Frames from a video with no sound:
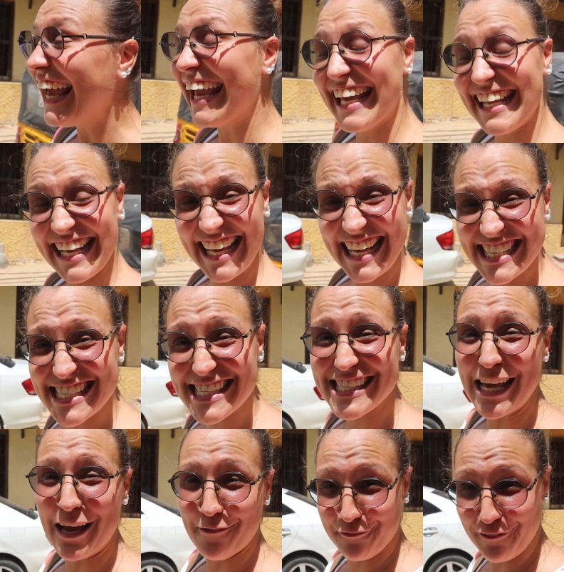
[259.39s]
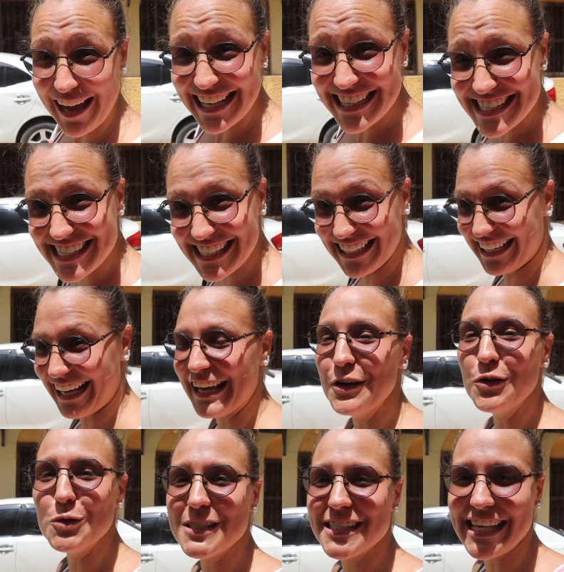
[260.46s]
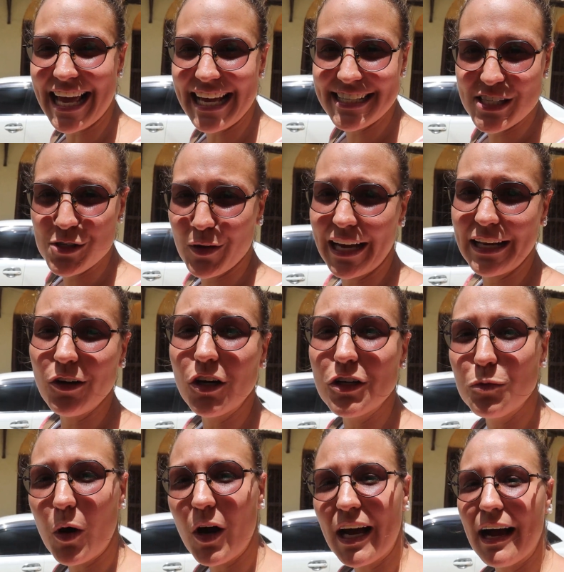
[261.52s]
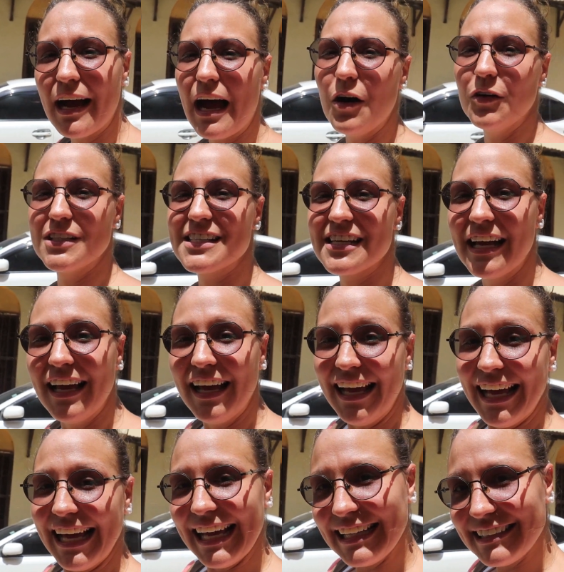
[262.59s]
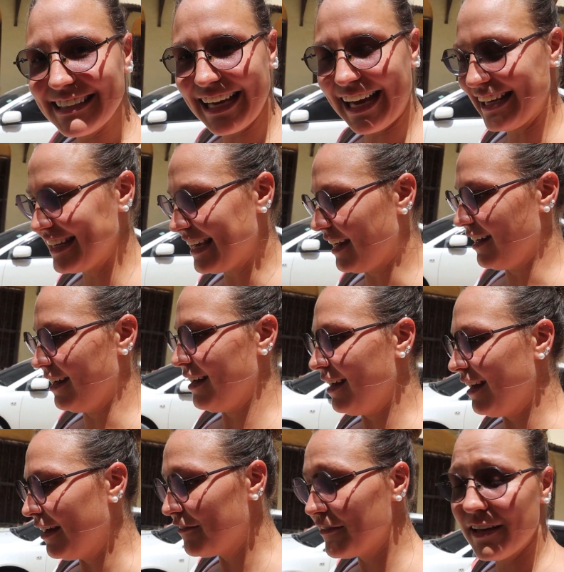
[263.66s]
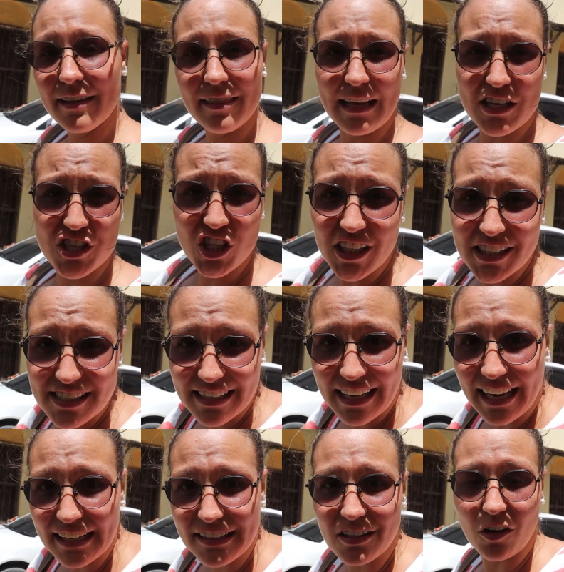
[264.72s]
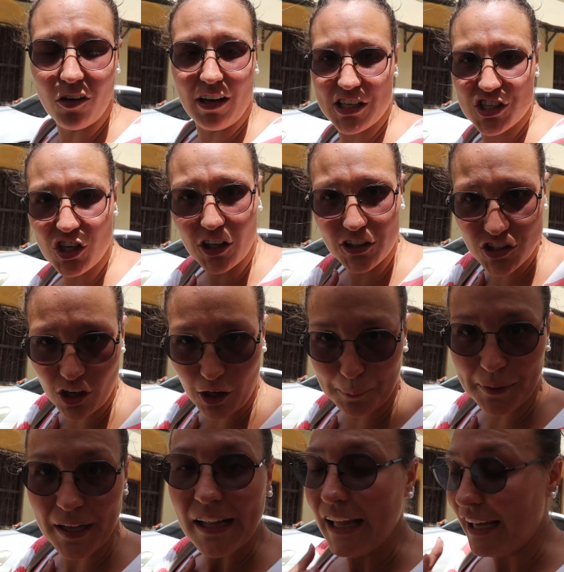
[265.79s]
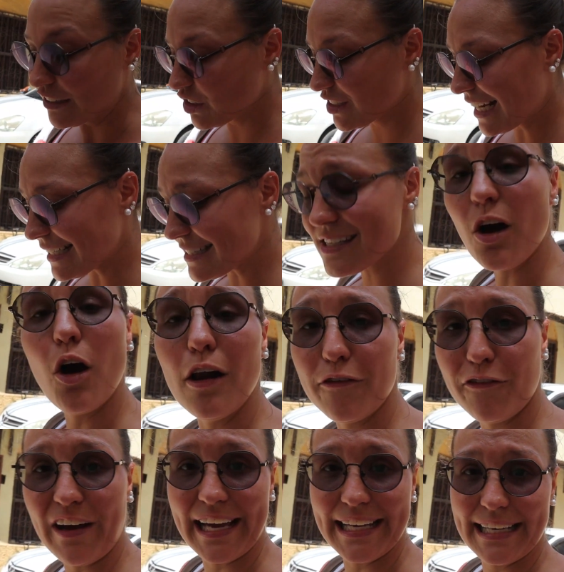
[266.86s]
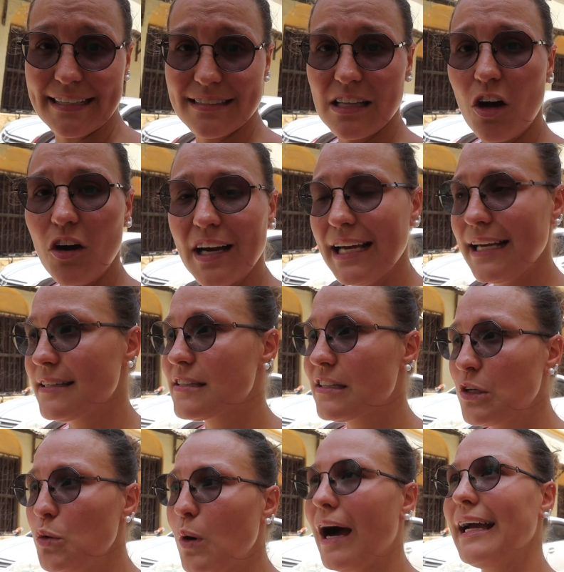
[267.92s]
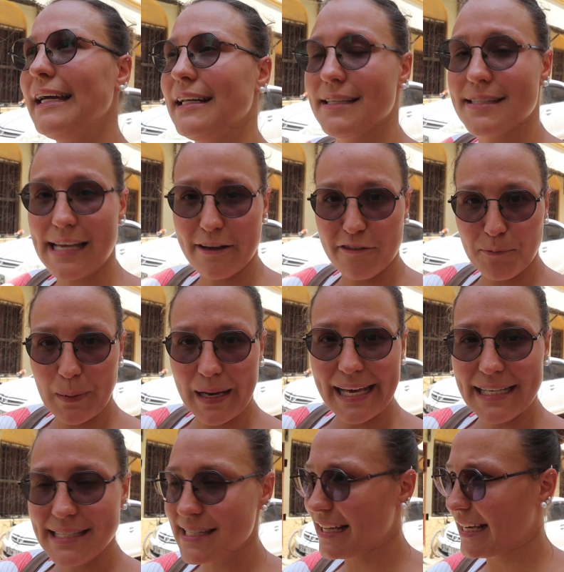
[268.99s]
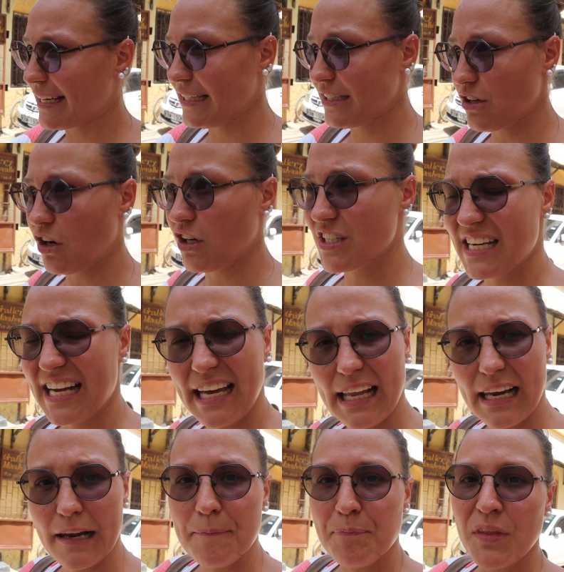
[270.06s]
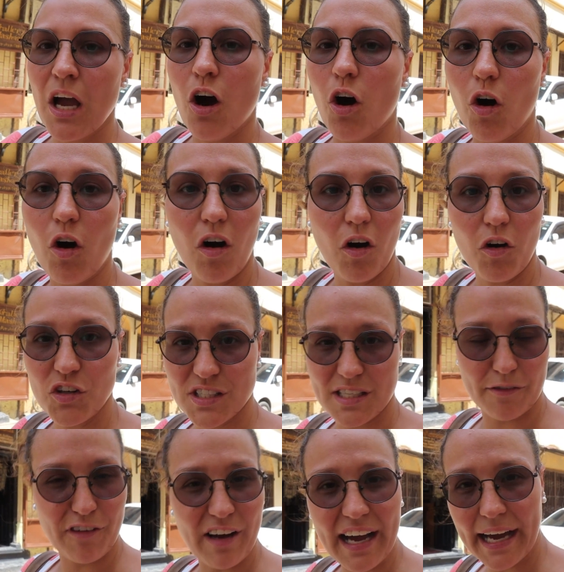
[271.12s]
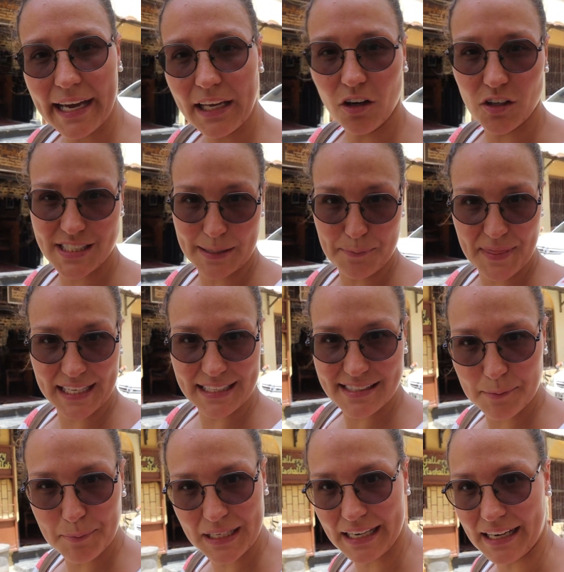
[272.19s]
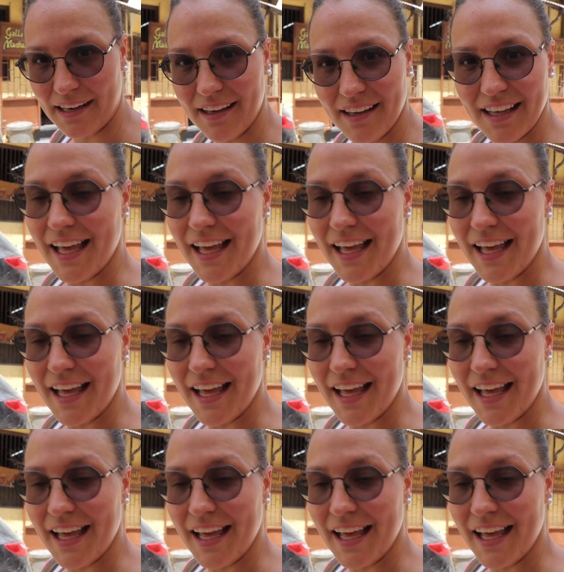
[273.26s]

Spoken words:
It is fancy. And who says you cannot walk around in Kenya with a short skirt or a short top? So that's all fine as long as you are in a safe place like in your hotel or on safari or something similar.